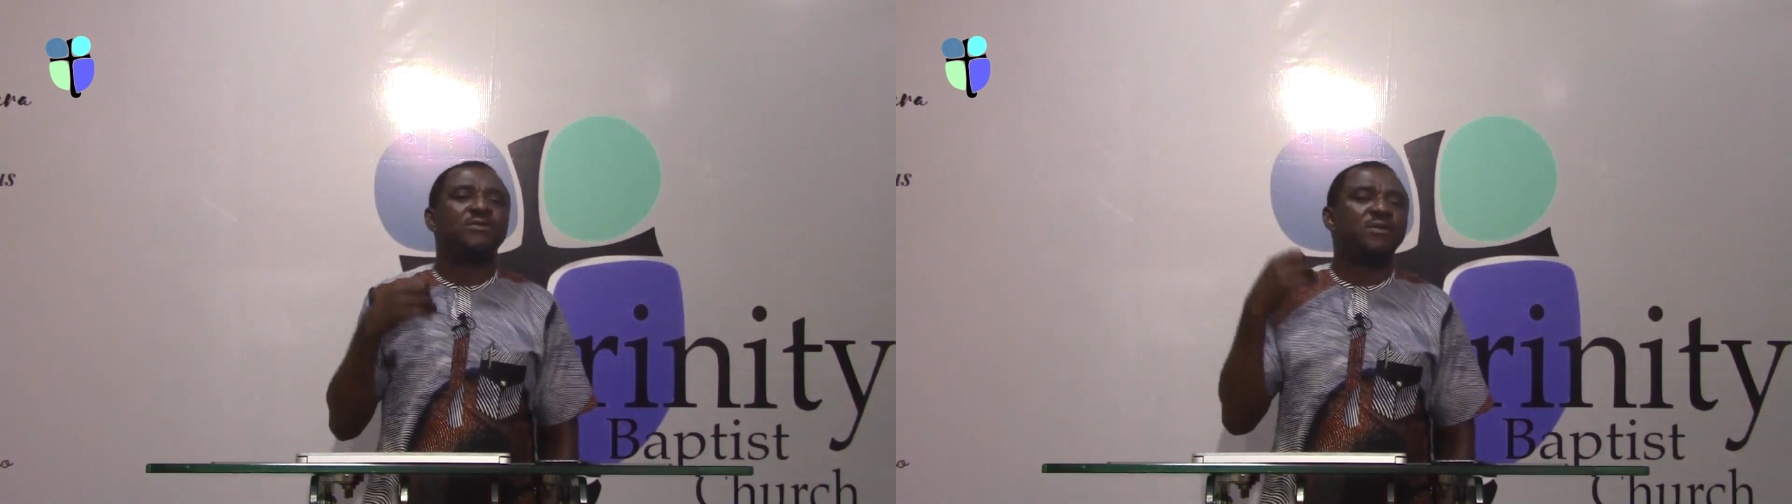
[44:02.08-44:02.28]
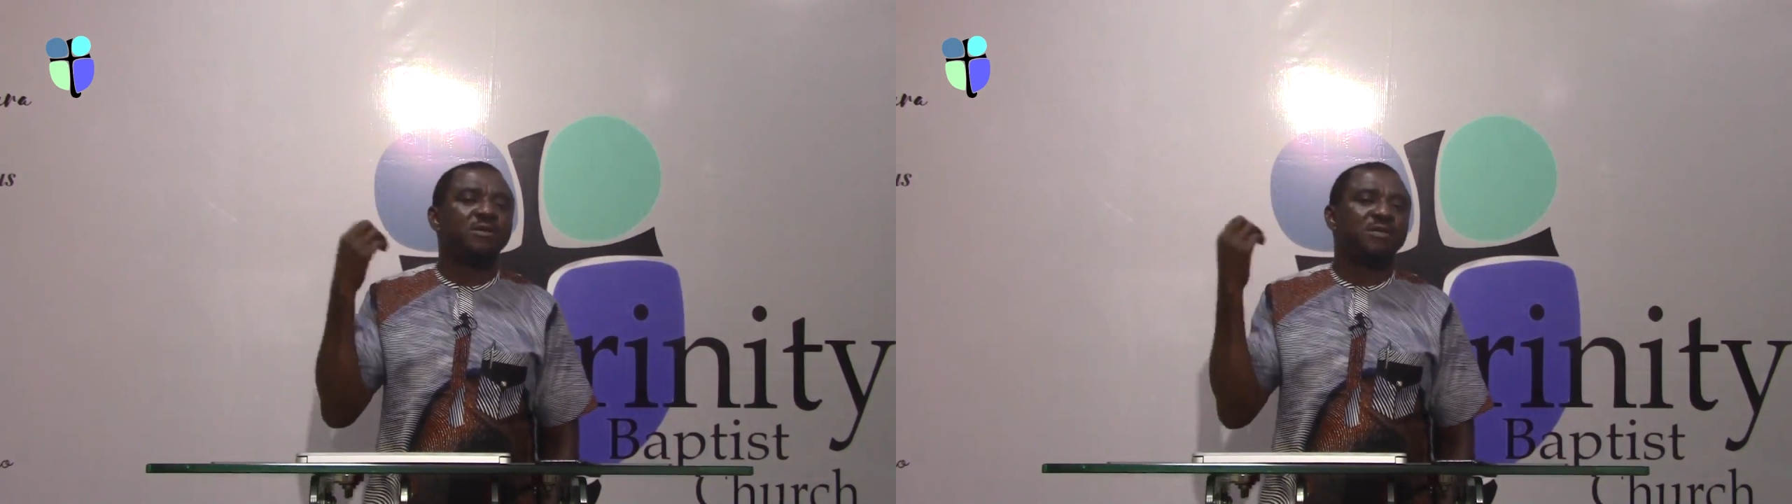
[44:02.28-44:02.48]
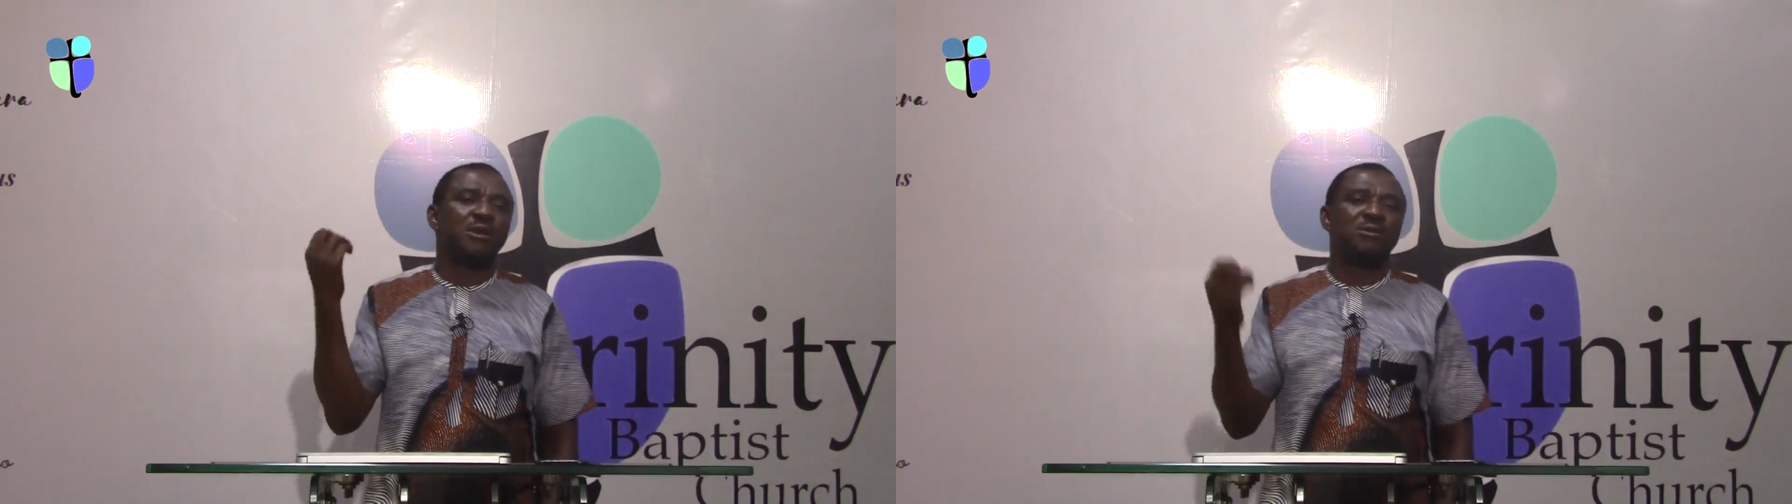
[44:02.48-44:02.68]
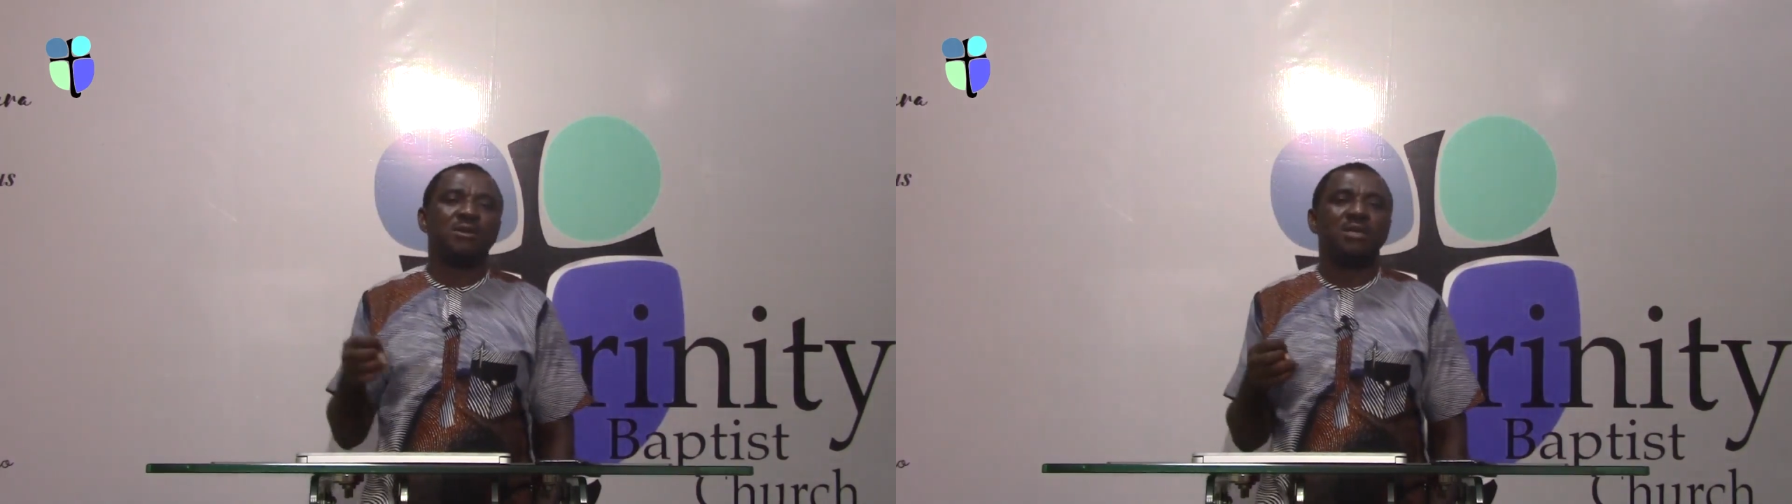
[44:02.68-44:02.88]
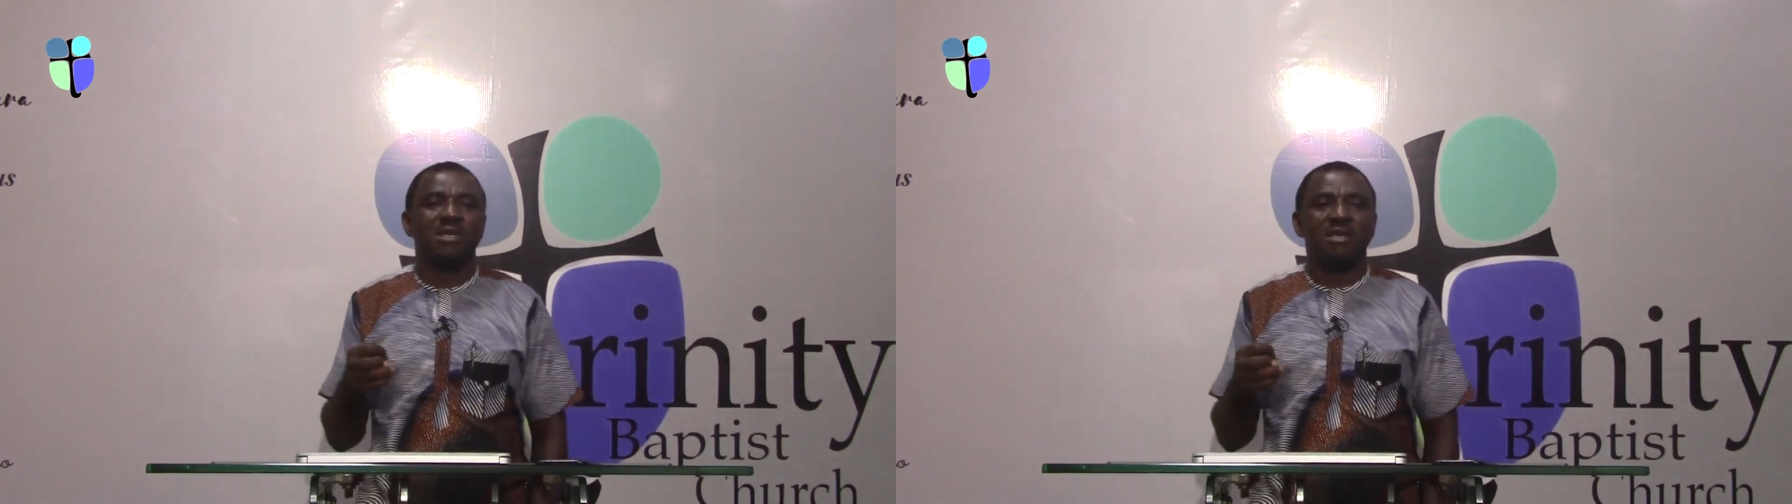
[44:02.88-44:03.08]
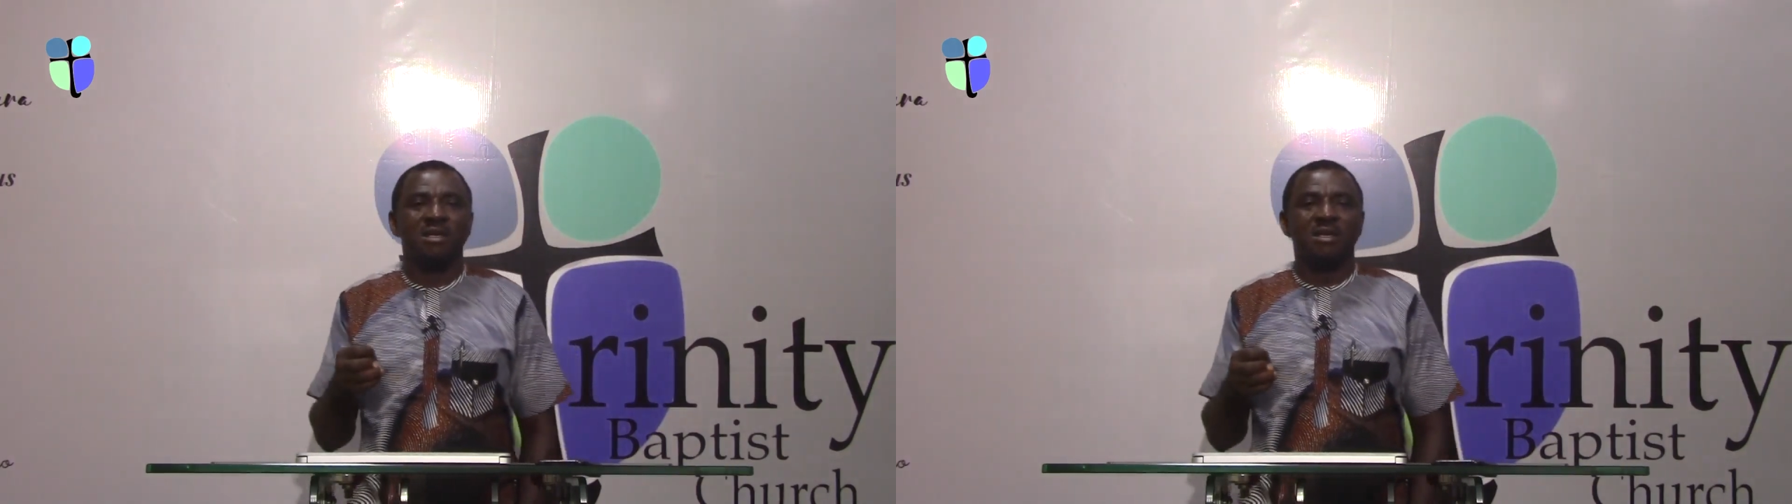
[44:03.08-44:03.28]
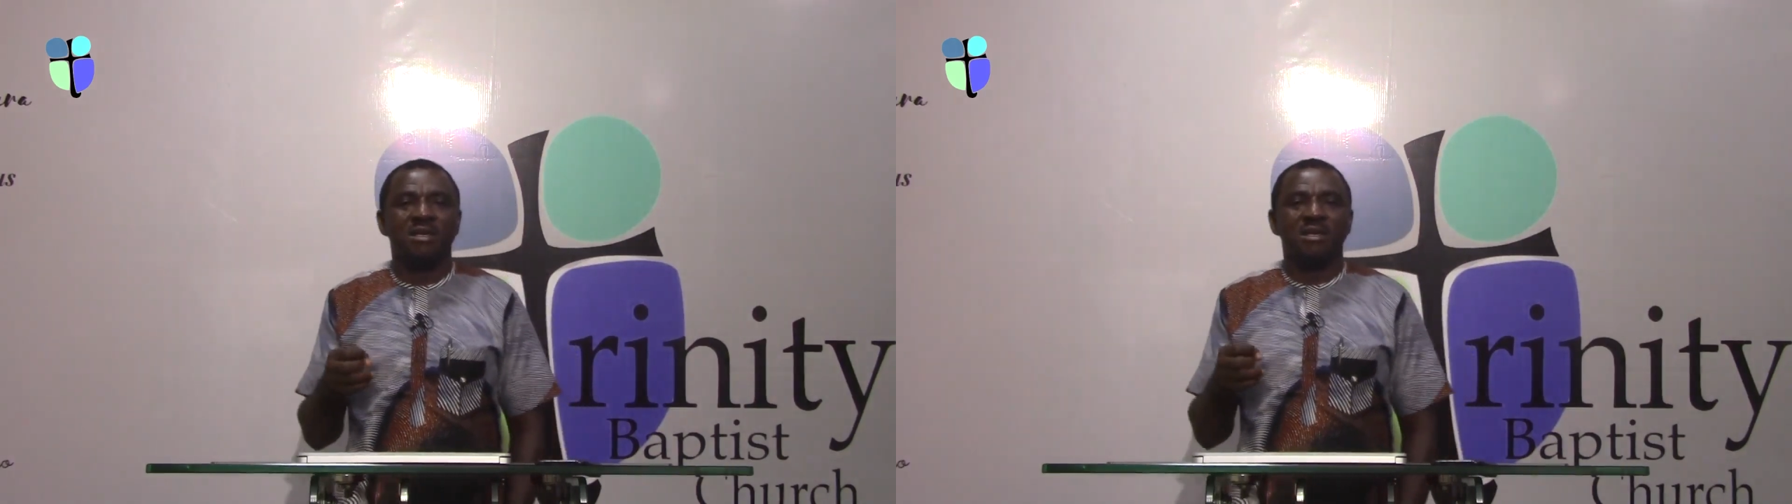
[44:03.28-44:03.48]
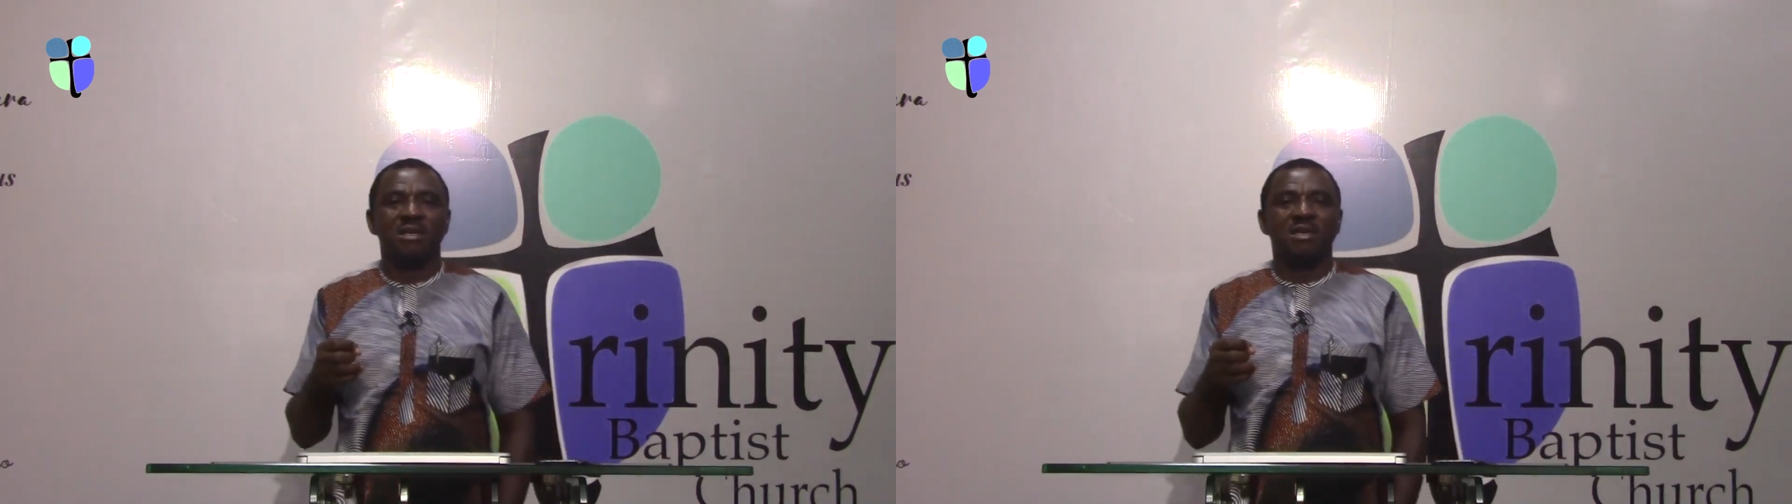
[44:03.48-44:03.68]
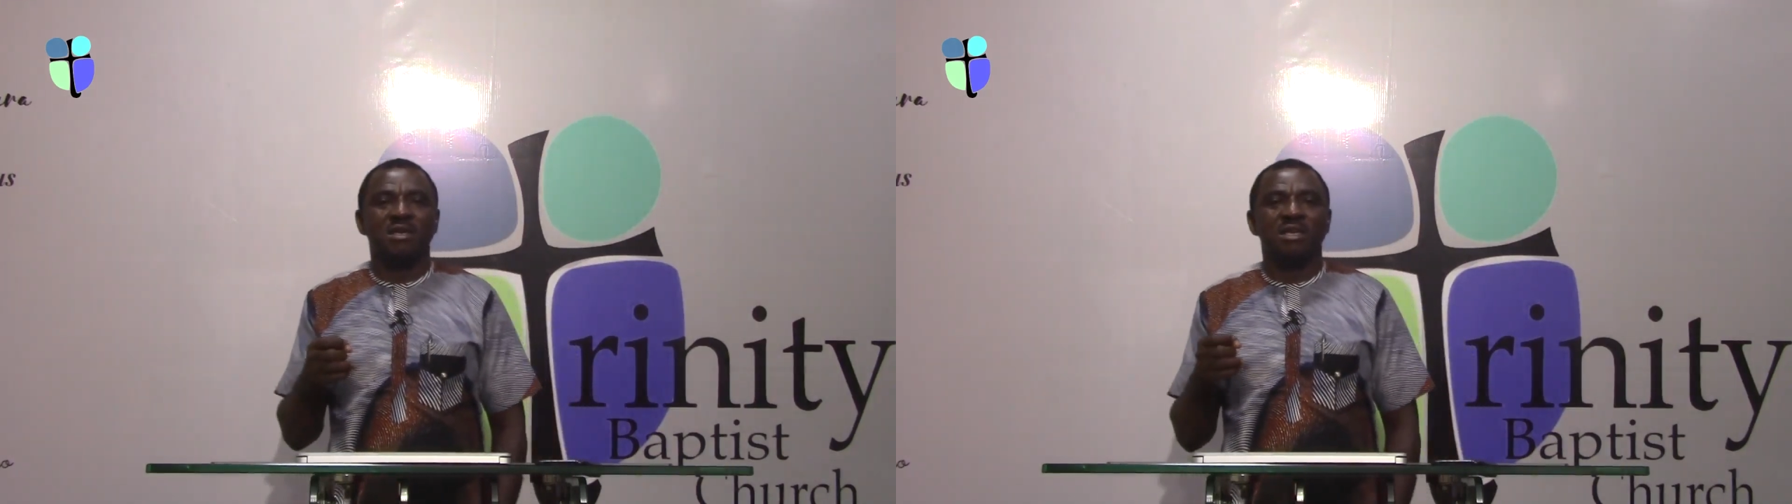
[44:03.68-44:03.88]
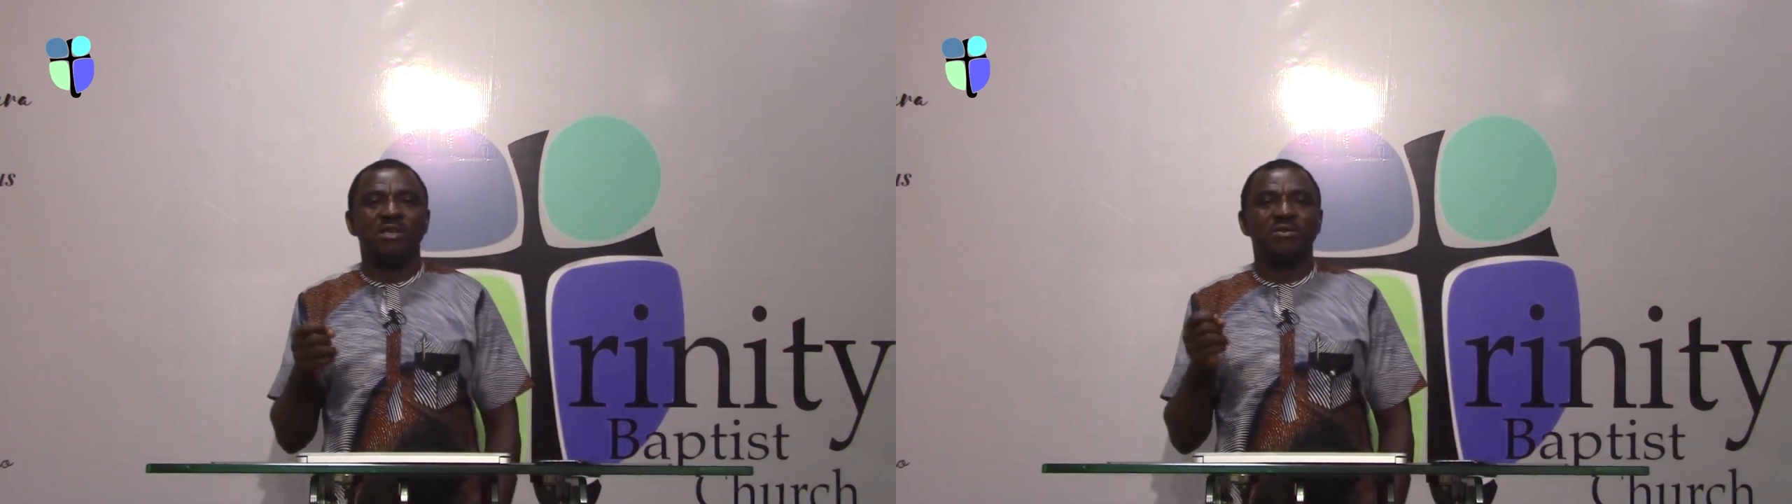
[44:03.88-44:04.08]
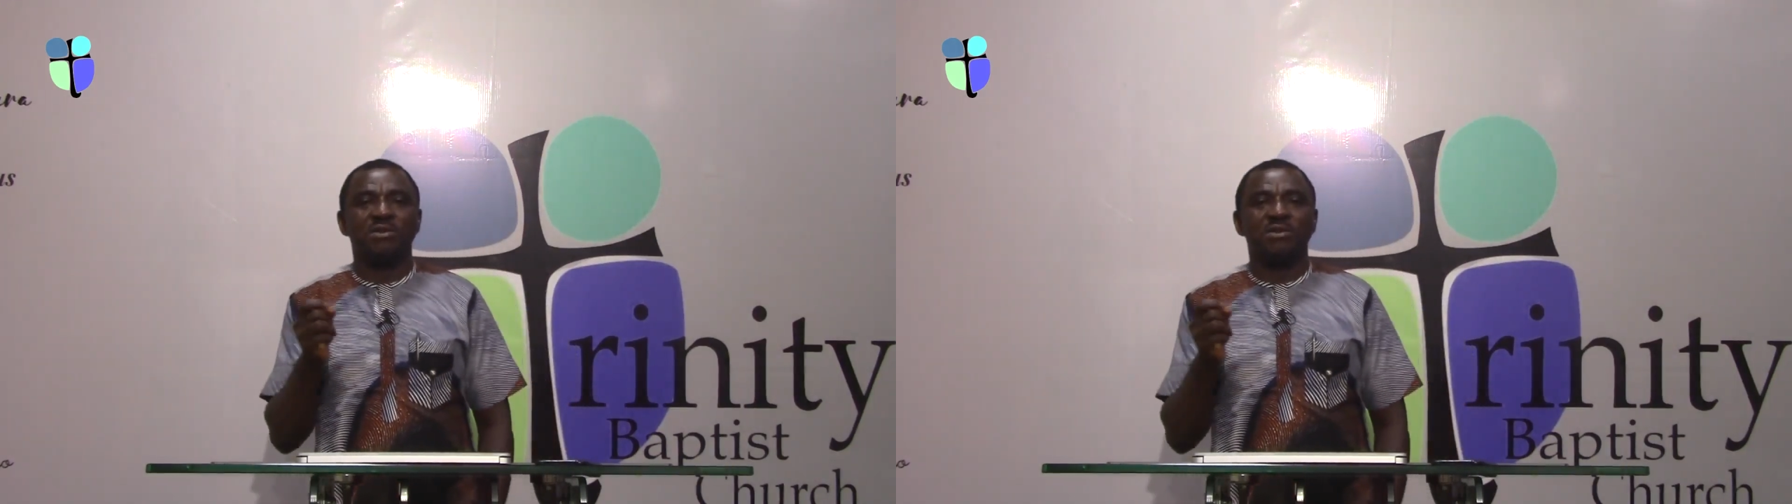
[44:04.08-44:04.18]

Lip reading: 4 Tarore, if